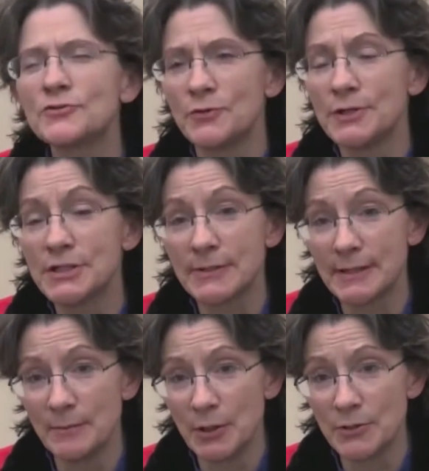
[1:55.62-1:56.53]

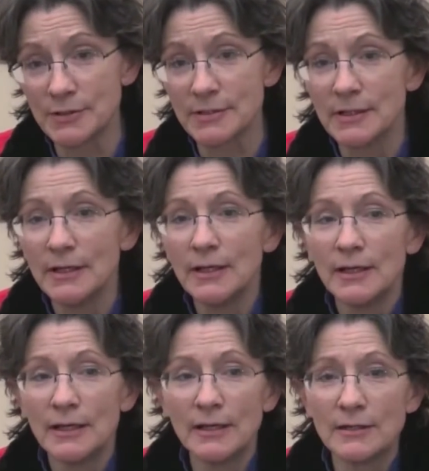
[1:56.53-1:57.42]
VoiceThread the most
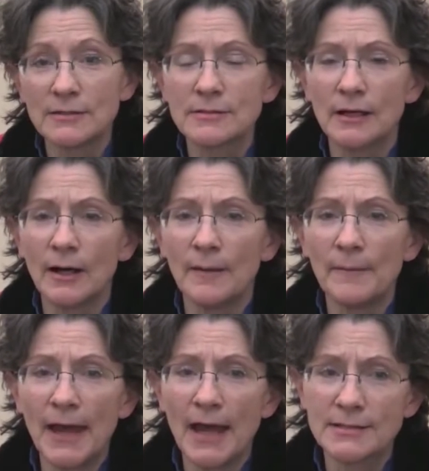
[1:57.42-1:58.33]
is
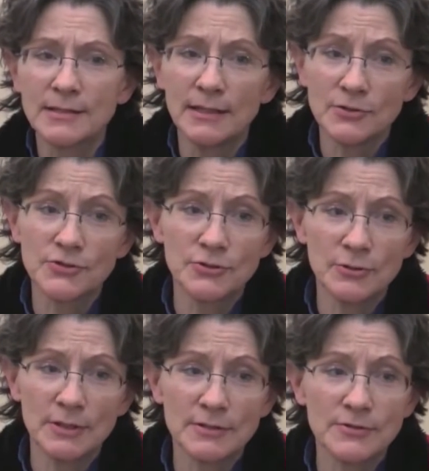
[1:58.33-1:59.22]
asking
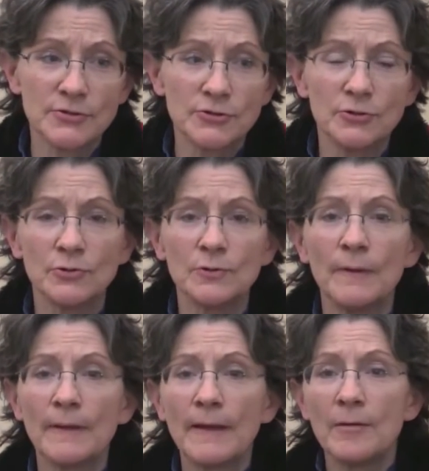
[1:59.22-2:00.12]
students
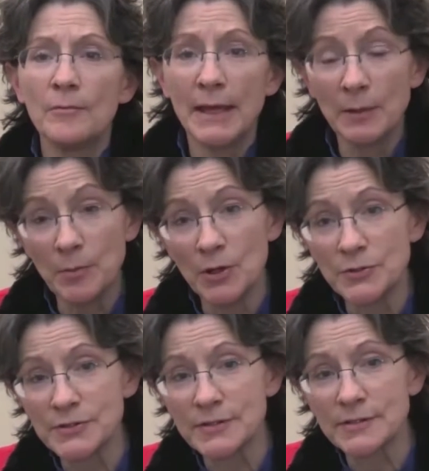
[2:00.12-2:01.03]
to make
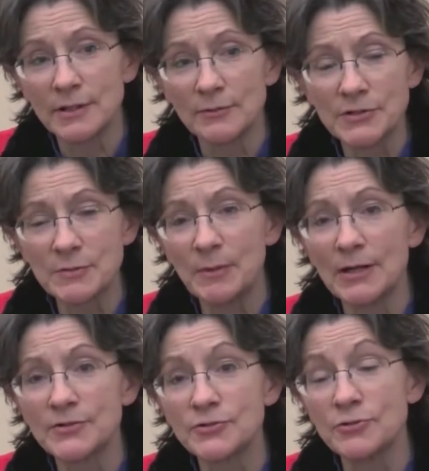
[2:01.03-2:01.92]
posts in
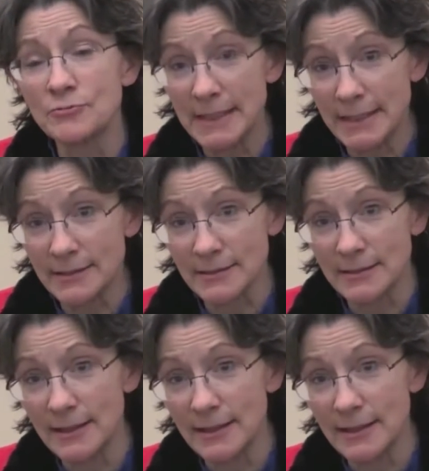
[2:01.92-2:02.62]
response to readings that they